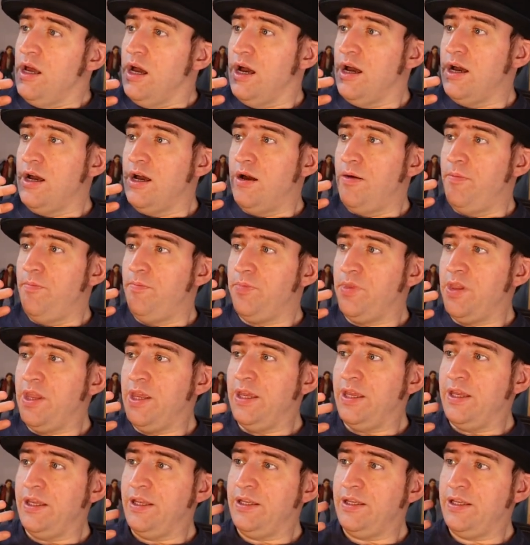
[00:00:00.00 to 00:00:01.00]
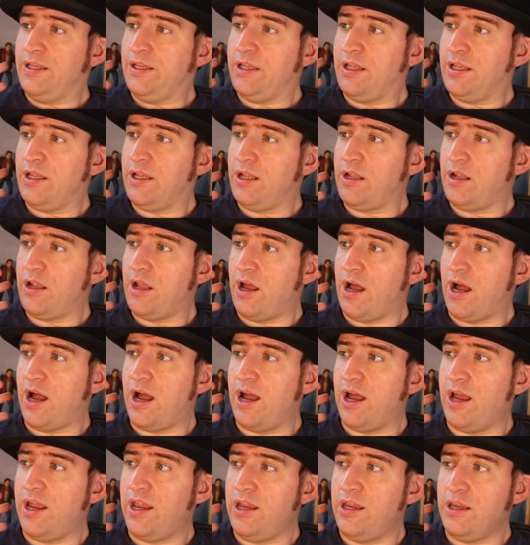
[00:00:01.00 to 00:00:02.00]

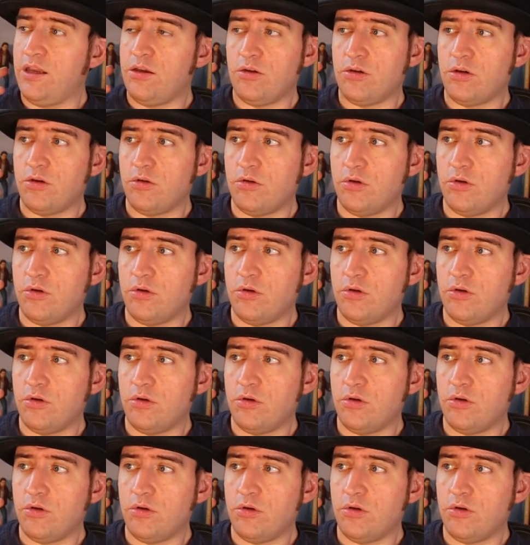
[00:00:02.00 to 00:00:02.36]
I